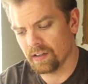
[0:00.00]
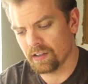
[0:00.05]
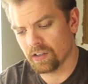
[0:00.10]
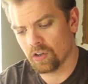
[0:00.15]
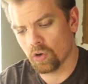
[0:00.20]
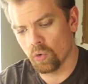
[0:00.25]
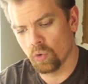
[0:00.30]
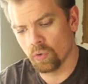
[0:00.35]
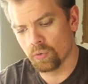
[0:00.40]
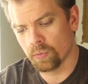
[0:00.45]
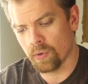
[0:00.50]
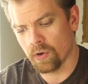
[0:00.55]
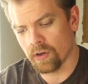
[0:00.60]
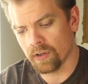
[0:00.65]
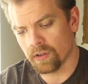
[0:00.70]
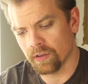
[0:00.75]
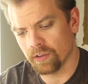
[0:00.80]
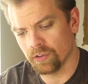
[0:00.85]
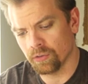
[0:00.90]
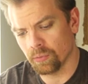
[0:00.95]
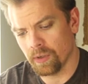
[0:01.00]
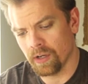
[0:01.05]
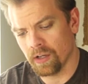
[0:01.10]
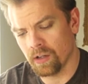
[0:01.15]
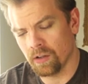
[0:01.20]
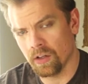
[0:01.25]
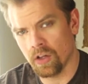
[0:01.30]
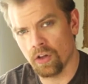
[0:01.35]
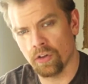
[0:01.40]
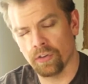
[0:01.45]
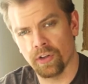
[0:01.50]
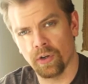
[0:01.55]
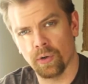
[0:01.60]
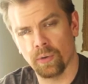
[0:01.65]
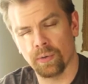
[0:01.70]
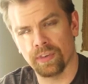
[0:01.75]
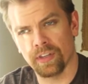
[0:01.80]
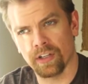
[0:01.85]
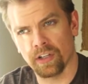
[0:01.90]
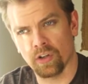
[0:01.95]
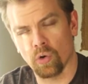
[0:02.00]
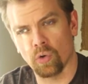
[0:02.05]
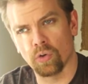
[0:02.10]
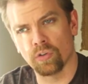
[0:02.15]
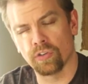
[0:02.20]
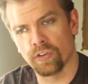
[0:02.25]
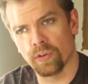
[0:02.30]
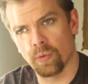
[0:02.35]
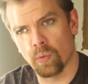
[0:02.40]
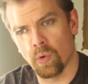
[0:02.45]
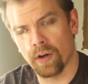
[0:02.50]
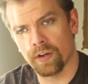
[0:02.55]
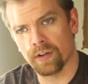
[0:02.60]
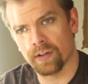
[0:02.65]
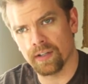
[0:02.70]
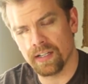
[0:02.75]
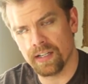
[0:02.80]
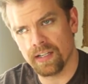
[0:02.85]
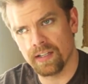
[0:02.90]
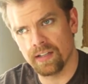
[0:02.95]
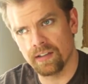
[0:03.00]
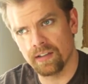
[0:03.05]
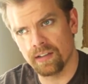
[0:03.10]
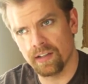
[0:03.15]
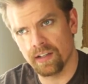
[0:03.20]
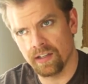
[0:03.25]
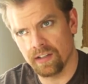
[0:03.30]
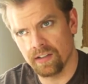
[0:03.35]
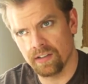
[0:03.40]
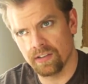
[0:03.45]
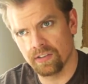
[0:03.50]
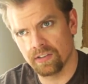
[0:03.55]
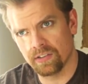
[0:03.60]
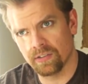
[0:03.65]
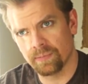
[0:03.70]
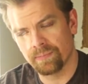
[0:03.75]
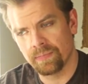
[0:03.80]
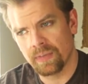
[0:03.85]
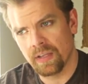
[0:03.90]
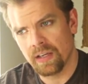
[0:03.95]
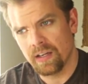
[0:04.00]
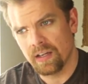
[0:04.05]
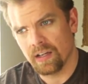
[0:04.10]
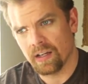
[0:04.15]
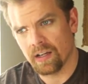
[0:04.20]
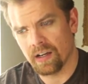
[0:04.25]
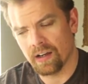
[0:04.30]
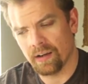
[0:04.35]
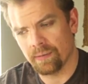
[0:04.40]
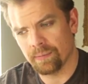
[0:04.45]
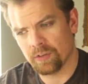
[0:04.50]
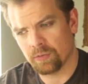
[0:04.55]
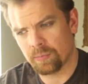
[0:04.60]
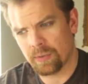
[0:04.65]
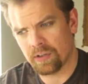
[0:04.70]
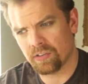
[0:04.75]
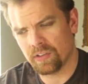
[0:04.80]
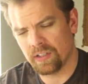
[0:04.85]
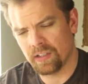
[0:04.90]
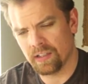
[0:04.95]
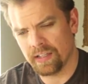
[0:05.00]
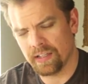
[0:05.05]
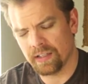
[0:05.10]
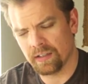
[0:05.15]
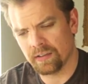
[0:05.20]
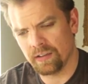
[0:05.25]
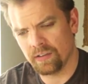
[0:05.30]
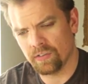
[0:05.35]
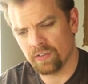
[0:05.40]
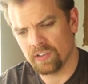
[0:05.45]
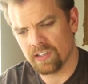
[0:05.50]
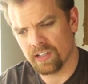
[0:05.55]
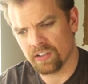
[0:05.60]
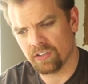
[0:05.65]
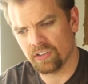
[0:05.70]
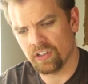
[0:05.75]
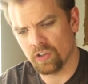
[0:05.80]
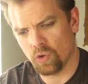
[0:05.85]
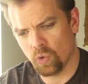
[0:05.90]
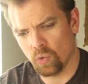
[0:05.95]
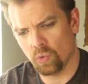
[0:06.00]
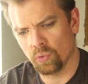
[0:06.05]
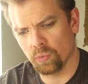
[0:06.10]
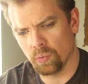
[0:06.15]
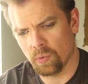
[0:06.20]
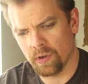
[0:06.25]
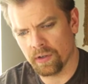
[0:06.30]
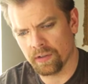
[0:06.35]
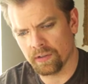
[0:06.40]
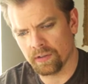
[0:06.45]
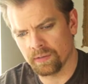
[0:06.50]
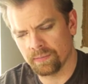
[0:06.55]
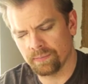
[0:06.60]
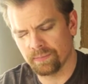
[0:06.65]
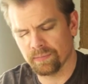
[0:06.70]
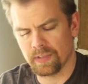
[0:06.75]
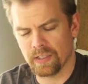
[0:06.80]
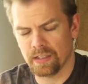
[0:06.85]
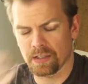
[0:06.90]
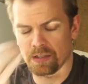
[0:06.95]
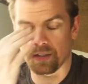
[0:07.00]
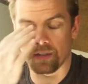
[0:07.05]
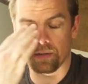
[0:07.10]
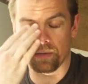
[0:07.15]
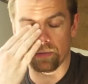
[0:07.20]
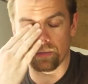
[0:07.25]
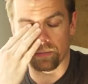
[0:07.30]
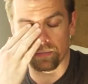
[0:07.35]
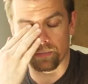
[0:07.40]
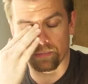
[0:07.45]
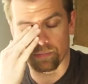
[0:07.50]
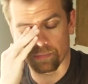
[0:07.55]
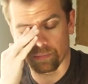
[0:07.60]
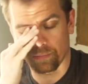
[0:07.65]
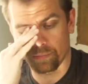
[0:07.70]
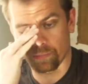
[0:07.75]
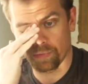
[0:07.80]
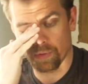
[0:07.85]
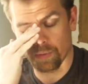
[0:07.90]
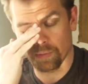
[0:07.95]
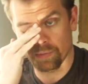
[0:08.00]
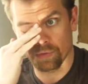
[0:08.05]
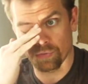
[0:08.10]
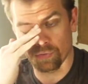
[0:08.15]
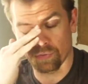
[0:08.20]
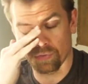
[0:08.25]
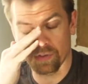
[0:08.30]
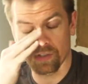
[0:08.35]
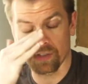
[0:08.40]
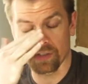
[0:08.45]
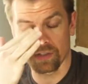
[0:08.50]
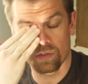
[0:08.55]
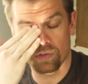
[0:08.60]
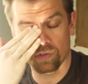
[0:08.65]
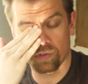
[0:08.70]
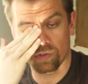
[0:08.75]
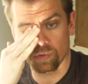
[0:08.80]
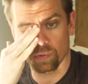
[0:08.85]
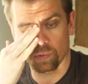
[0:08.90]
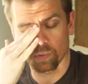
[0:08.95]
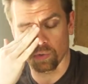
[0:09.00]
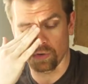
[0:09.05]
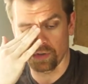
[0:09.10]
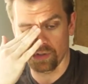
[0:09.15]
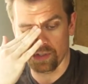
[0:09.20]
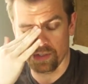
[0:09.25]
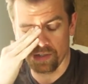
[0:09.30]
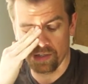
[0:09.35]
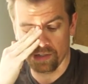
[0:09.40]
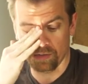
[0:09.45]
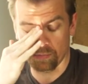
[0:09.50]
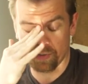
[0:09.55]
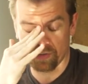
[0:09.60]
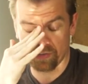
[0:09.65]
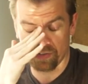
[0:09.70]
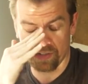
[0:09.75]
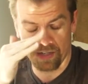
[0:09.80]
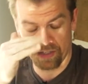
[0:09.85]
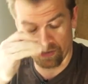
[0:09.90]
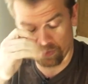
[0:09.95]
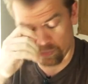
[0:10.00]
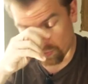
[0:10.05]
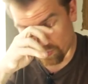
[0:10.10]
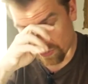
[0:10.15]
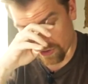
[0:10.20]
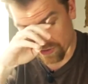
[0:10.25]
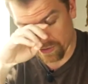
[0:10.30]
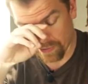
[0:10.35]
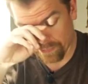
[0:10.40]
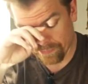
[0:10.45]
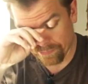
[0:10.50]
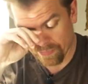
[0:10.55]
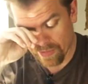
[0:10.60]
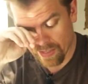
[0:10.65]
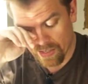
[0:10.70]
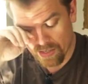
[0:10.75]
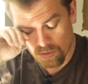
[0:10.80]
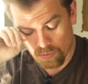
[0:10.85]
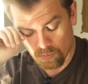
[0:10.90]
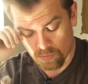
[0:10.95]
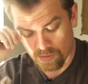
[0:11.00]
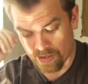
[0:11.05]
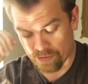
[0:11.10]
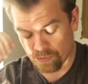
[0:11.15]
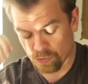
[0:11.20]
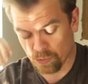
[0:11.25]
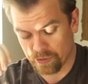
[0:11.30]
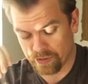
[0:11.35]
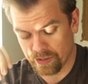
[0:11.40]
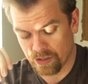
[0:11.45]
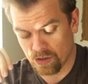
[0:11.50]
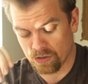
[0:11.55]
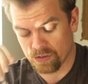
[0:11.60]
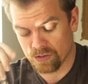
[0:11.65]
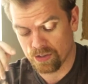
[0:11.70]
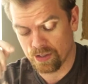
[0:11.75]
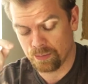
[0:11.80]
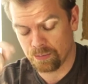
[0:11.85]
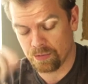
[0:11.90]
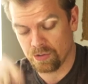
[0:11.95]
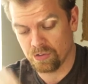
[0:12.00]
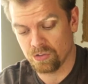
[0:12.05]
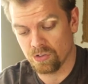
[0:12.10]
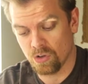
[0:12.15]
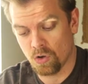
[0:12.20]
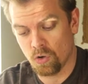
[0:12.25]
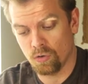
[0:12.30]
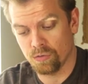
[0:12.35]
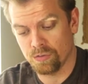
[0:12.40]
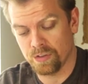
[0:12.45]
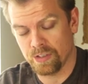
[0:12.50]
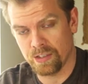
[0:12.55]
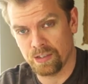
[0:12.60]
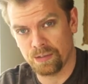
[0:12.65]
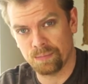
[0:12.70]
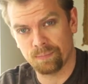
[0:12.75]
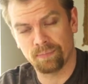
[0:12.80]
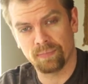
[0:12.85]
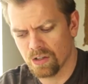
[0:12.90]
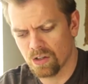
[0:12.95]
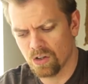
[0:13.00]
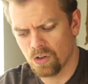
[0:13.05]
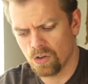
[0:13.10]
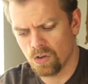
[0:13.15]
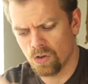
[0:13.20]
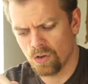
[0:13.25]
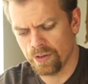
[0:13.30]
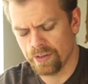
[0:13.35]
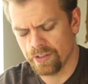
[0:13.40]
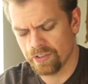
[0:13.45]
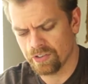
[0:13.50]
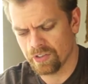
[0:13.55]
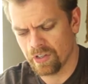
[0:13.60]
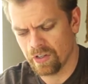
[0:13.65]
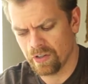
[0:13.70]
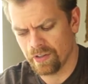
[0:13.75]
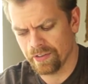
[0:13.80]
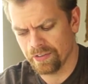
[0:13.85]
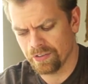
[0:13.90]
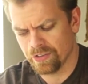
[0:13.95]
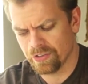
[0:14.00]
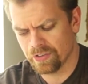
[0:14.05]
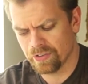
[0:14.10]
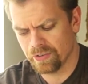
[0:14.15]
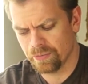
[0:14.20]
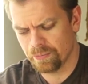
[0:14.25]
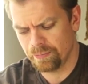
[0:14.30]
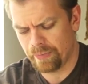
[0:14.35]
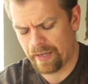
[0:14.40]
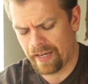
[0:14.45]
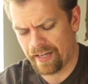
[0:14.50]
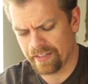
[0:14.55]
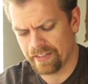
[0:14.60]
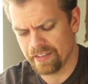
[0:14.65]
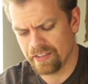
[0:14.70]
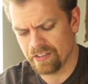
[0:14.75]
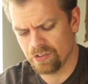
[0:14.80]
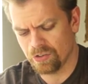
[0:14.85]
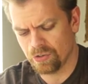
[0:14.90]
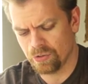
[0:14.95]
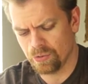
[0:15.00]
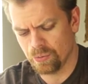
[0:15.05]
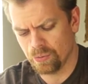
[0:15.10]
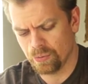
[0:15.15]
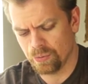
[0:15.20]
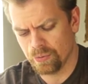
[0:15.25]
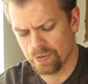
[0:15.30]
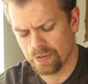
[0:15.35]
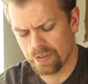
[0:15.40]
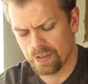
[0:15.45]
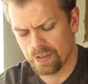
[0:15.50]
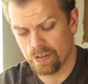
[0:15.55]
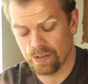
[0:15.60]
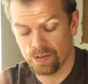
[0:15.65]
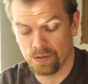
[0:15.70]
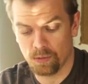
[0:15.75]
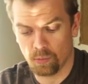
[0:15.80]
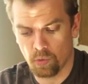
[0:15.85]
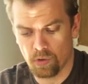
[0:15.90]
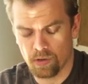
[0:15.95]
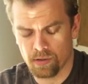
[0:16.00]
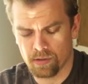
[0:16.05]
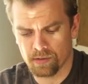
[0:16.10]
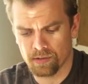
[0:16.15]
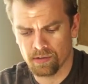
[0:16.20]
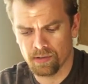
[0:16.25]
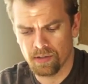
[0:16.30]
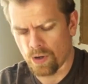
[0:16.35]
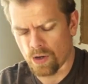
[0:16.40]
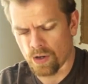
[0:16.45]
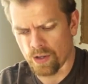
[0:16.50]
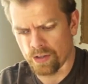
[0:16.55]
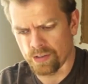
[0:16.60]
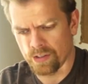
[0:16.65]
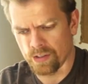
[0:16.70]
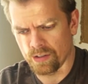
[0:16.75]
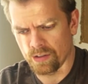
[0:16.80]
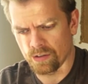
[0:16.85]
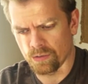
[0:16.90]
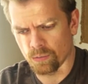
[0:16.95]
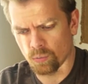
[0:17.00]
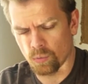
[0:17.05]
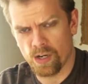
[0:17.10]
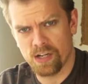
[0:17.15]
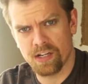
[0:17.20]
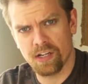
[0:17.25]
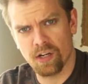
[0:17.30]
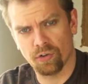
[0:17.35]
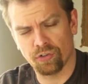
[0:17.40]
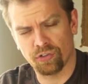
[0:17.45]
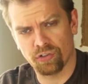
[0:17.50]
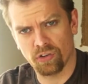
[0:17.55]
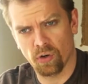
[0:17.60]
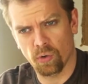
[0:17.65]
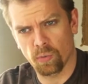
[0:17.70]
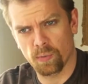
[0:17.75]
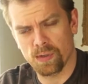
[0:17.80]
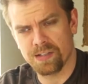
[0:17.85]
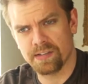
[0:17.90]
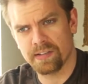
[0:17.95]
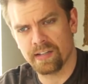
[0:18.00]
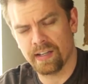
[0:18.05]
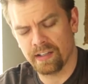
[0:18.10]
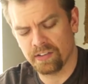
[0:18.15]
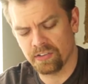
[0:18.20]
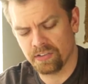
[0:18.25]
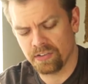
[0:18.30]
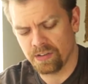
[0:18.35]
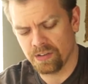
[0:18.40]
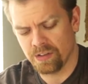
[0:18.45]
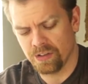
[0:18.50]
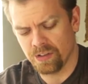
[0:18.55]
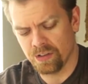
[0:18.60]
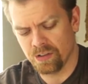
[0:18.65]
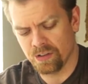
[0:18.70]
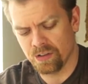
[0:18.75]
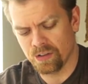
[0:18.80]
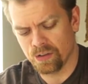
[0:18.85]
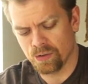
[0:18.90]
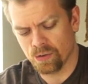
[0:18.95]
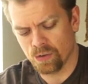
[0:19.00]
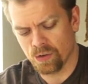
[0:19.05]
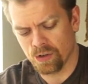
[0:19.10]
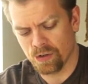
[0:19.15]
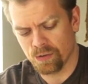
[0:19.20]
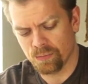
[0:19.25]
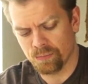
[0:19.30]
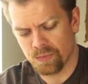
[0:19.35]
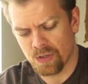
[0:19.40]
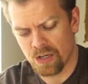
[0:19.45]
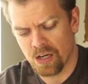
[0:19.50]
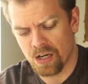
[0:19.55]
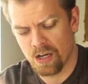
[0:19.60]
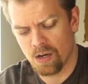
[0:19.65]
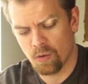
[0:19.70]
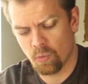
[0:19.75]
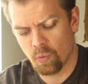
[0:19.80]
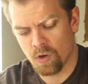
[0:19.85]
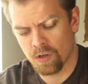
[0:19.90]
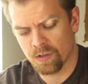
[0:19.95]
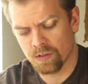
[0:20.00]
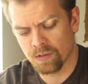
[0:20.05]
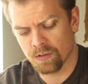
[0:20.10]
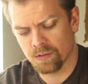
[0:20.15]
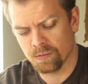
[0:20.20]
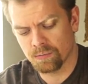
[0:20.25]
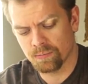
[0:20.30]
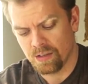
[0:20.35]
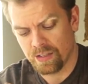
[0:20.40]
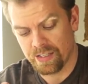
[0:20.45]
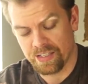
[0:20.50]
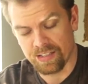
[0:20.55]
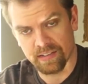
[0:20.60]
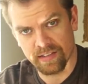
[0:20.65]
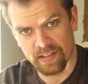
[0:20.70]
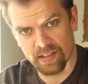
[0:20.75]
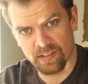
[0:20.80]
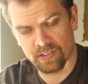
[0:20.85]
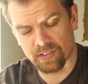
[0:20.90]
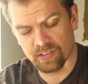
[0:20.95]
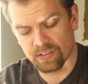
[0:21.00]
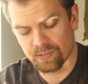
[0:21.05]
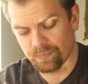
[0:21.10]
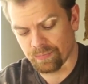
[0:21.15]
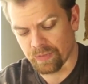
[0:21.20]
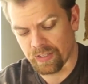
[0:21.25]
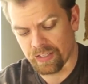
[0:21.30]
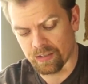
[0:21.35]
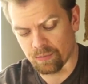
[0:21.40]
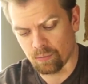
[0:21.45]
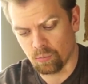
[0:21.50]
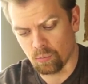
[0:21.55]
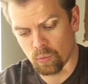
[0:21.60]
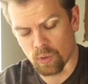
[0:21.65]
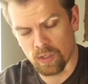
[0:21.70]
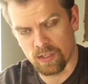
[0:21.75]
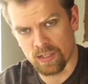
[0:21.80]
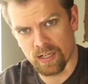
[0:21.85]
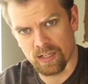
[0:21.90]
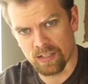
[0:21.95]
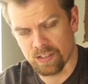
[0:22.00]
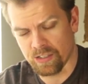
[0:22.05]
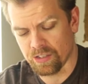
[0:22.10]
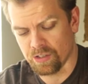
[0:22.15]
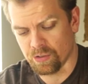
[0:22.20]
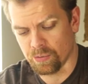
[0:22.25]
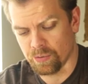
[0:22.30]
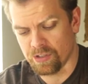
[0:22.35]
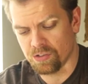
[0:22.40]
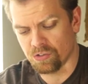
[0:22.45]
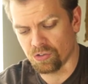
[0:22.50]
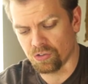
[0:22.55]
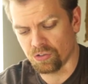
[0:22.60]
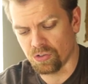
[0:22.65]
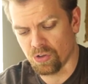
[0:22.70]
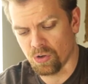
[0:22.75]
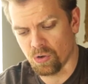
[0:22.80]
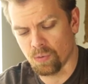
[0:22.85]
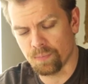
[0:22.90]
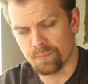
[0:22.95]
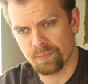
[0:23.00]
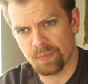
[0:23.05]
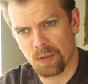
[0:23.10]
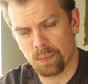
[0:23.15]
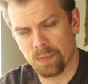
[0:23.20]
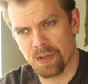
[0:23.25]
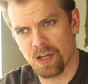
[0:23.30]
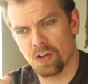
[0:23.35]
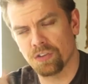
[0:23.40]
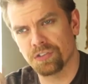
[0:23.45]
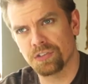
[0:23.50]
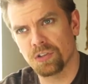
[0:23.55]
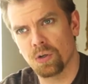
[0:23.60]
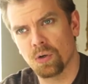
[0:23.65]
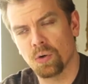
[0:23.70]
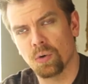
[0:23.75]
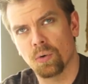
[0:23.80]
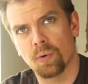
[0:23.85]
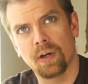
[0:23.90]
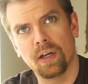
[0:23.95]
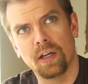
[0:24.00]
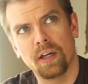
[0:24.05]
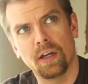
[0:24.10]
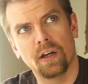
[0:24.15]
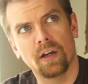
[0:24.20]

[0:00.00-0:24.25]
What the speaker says: cold water as well. Although the colder the water is, especially like if it's actually cold water from the fridge or especially ice water, will have a really hard time dissolving all the solids back into the water. On the radio show, we tested hot water like this, like 190 degrees or so, and we also